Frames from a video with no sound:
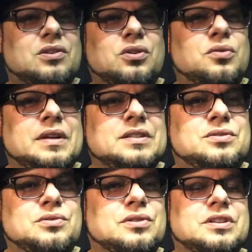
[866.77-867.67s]
always
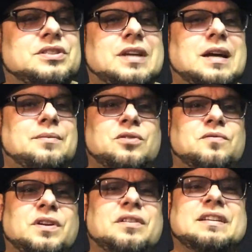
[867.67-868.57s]
do a good job. They're
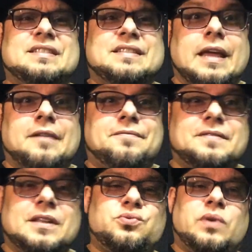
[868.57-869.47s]
very safe.
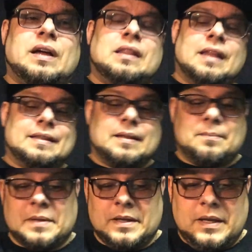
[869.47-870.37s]
That's why I like
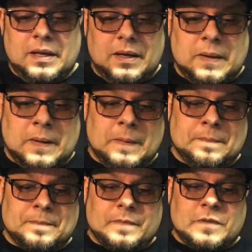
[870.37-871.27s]
them.
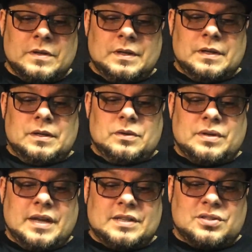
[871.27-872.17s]
Um,
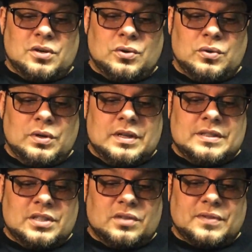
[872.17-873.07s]
okay, so
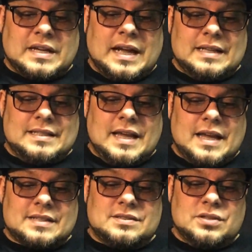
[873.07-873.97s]
silver
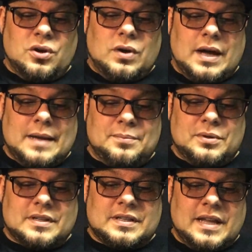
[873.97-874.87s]
contacts, no
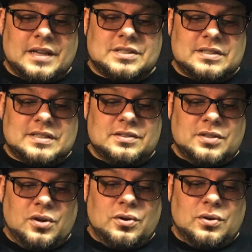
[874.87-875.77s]
hybrid connections, and
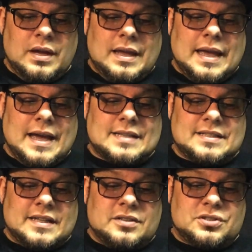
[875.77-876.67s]
no
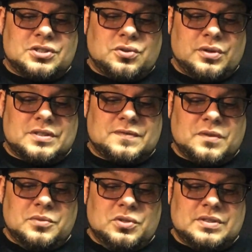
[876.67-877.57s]
accidental shorts
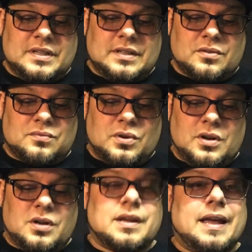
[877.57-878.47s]
from using the
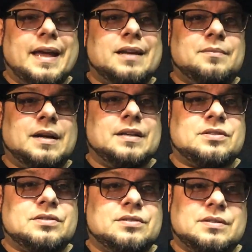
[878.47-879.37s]
wrong
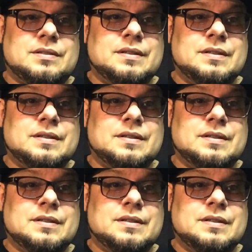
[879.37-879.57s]
atomizers.